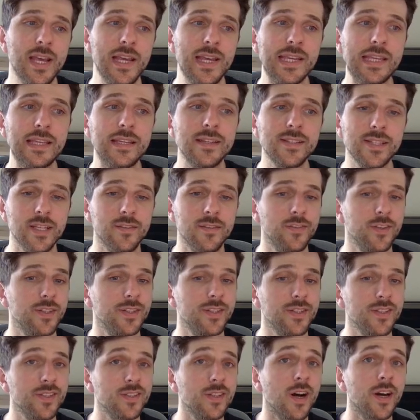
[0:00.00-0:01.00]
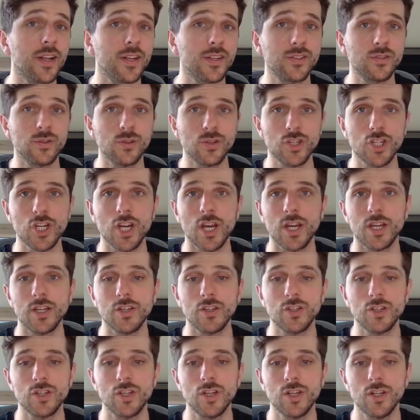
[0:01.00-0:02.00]
easier for the designers to
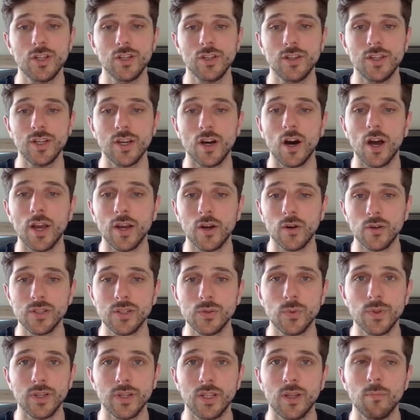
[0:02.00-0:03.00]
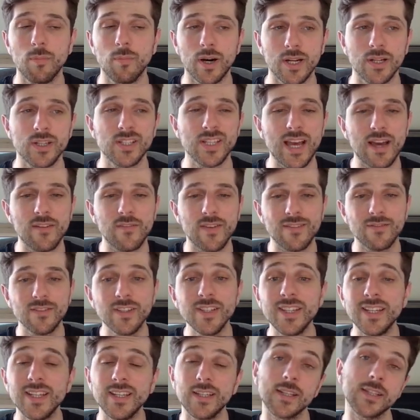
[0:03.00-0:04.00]
change the icons within the button, to have
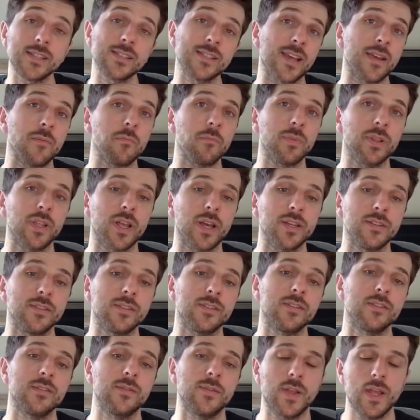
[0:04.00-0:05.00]
everything in the same place?